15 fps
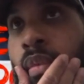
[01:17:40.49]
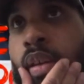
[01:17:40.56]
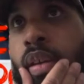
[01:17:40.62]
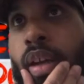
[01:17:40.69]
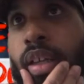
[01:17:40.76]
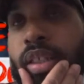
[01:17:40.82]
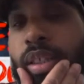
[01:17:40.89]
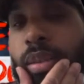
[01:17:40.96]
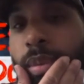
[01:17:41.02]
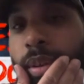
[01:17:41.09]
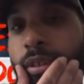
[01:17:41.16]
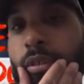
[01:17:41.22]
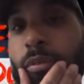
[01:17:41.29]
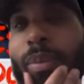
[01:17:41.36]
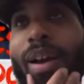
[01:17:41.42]
yeah, some of
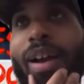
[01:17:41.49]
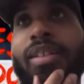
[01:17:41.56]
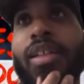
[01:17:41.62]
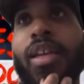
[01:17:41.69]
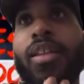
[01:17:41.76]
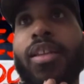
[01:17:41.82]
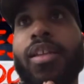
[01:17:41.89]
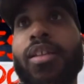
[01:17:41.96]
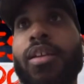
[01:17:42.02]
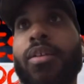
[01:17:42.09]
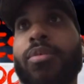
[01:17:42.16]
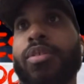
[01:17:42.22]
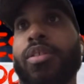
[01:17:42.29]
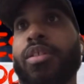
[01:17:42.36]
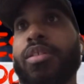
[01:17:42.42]
those spots I think there
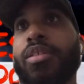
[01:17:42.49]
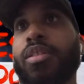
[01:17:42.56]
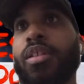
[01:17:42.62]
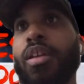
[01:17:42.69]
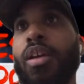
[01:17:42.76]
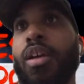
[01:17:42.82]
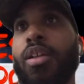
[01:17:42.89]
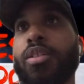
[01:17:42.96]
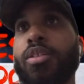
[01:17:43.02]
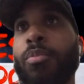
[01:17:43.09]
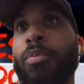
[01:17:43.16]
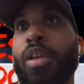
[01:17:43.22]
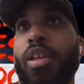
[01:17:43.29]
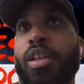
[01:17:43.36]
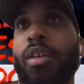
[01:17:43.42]
was because so
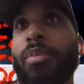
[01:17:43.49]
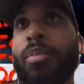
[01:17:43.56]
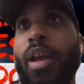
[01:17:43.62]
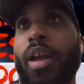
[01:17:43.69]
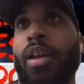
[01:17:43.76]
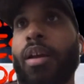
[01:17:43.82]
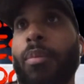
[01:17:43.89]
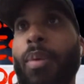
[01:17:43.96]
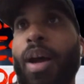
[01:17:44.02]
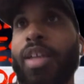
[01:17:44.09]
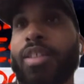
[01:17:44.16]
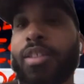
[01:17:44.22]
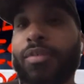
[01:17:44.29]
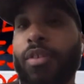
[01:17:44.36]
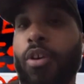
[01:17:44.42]
Mia Yim got a
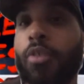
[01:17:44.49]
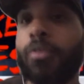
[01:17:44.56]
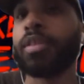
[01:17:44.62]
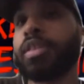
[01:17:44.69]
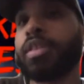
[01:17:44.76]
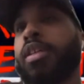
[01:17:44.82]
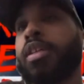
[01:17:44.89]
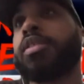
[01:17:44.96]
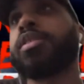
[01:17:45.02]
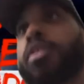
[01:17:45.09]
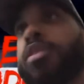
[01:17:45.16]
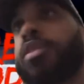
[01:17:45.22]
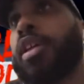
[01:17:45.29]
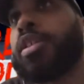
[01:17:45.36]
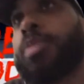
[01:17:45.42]
positive COVID test,
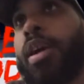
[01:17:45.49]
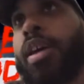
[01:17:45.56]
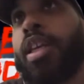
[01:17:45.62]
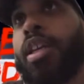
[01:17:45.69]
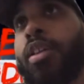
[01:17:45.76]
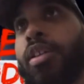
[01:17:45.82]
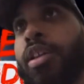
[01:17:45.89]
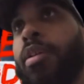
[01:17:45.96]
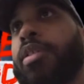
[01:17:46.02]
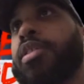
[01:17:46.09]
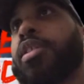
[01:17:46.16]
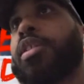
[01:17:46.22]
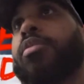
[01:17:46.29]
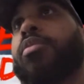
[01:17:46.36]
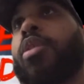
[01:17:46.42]
so that's why Keith Lee
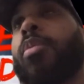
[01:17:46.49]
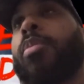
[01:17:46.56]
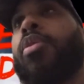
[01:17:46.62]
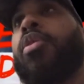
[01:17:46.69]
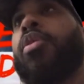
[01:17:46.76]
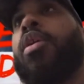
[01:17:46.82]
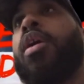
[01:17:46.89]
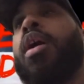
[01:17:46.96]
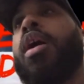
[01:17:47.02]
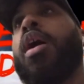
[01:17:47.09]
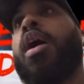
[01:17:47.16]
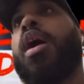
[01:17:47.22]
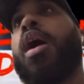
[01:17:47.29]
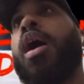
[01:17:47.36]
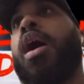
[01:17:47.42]
wasn't in the Rumble.
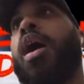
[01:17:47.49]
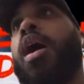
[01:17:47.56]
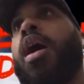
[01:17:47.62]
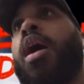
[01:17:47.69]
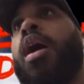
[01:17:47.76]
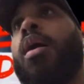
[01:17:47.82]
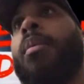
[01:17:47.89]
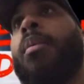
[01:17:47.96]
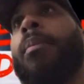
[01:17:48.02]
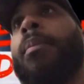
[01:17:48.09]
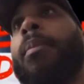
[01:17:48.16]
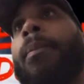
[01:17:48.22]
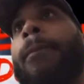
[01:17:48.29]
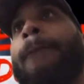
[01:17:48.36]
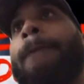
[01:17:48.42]
Um,
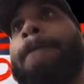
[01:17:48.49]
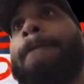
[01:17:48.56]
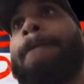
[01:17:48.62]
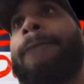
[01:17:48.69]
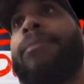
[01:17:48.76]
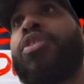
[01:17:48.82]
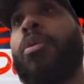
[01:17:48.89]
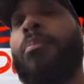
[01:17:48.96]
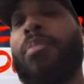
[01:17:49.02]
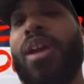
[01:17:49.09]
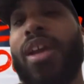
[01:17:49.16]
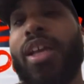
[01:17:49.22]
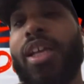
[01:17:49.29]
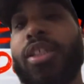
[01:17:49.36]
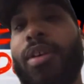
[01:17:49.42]
so
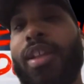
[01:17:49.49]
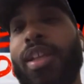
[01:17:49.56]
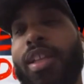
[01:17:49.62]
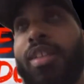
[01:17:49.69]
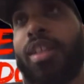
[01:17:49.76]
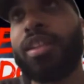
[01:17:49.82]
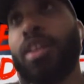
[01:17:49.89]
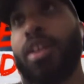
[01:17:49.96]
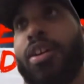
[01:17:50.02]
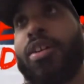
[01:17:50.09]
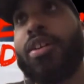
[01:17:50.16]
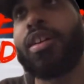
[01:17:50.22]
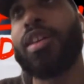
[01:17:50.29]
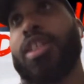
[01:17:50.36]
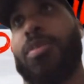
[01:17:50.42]
May, that's why they did the
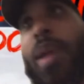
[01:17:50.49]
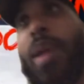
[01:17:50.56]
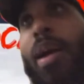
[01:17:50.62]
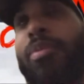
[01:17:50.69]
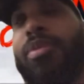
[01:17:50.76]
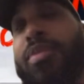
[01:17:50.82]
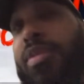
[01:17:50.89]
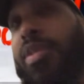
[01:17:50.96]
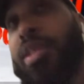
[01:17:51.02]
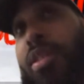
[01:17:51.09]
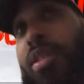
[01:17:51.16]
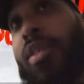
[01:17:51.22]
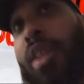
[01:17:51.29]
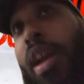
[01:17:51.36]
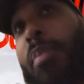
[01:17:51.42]
Hurricane spot, which is
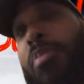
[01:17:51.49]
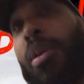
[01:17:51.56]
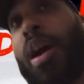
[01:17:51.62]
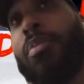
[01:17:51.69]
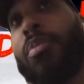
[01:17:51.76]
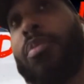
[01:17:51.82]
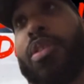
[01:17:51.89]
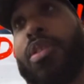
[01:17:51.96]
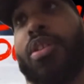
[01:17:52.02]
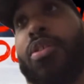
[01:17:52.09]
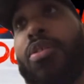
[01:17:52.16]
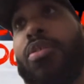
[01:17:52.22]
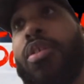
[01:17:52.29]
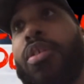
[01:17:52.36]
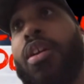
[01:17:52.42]
still like I'm I'm with
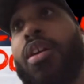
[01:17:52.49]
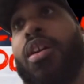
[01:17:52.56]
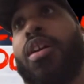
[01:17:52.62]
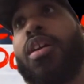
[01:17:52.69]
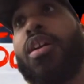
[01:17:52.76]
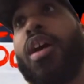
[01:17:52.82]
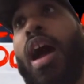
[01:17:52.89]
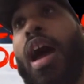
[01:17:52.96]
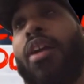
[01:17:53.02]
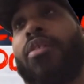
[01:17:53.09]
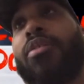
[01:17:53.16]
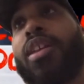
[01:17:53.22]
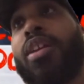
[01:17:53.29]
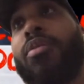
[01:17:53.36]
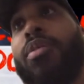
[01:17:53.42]
you. I don't
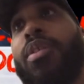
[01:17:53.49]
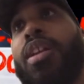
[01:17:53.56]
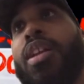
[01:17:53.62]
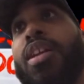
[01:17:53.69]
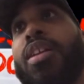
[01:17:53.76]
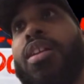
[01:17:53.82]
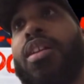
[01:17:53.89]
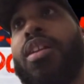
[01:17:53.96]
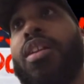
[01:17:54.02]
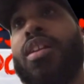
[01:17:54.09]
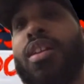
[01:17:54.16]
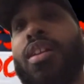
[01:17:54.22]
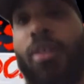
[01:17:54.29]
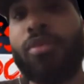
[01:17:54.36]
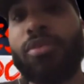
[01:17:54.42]
think we need
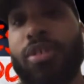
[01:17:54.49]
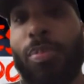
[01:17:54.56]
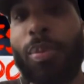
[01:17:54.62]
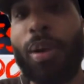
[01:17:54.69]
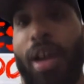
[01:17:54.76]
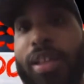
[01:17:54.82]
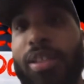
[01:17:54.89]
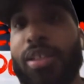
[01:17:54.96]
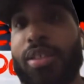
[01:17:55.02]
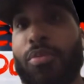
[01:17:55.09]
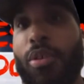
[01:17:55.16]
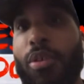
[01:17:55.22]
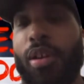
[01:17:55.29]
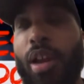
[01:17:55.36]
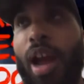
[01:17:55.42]
those spots
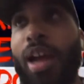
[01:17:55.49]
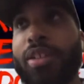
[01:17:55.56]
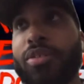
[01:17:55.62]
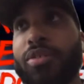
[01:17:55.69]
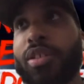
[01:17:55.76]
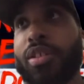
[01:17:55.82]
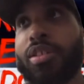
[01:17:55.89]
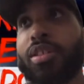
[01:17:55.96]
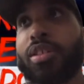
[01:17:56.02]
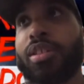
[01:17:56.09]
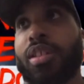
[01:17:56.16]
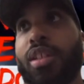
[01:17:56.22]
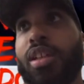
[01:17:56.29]
where guys are just